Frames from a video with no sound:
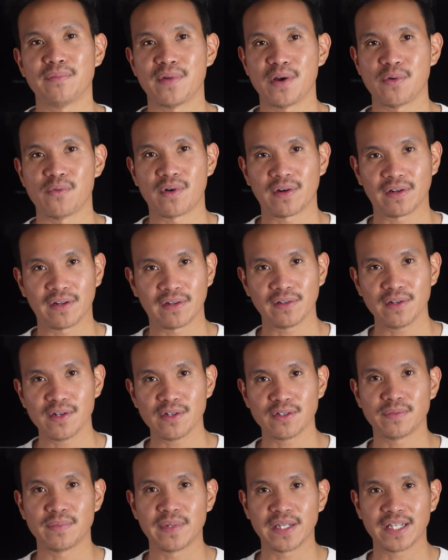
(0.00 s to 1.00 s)
my workout
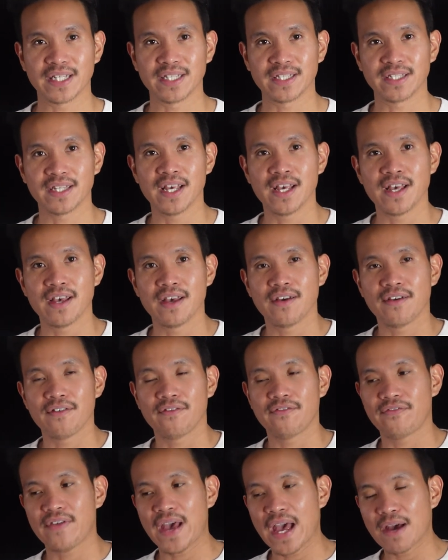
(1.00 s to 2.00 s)
clothes because
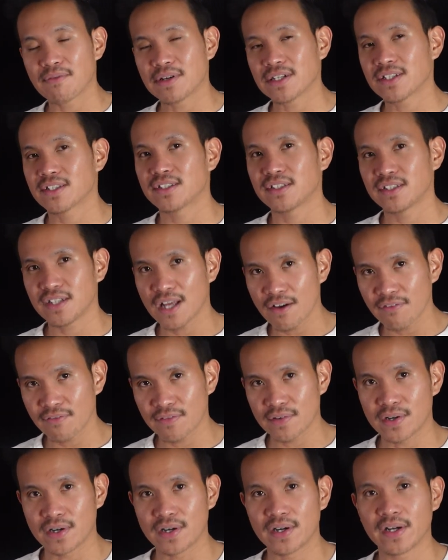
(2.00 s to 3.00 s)
fabric
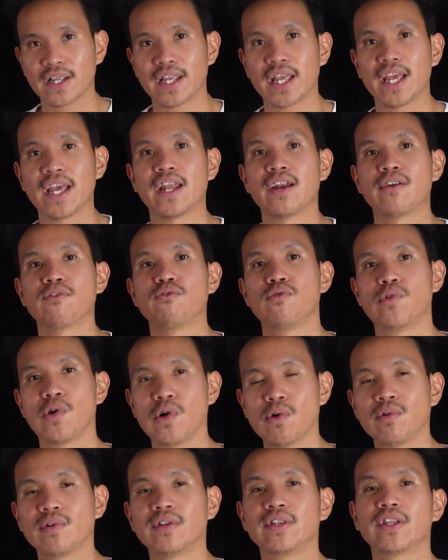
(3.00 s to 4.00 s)
softener can
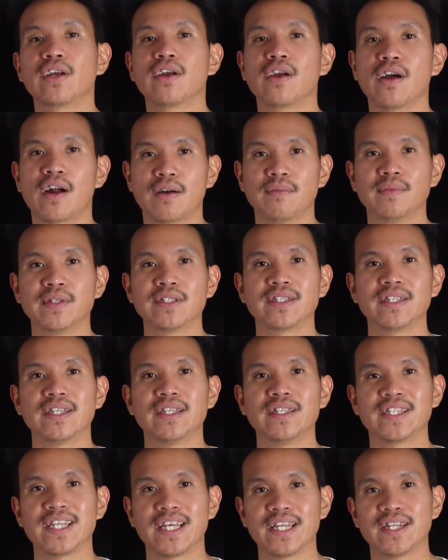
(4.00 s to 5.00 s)
ruin the garment's
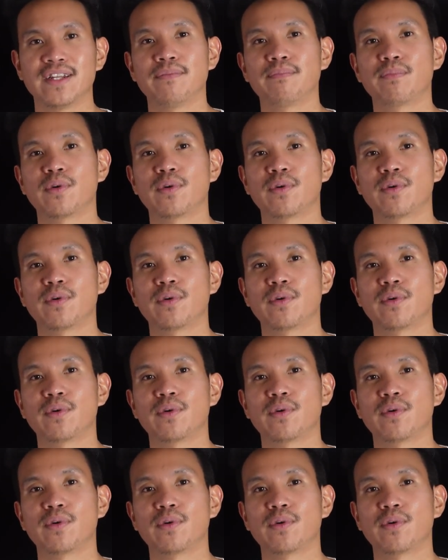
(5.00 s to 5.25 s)
intended